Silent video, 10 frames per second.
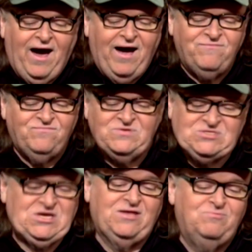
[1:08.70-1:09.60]
I
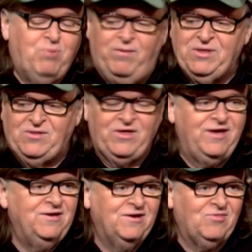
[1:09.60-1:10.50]
said
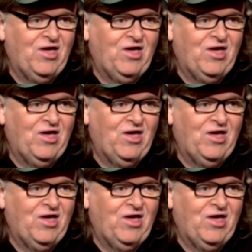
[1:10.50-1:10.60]
publicly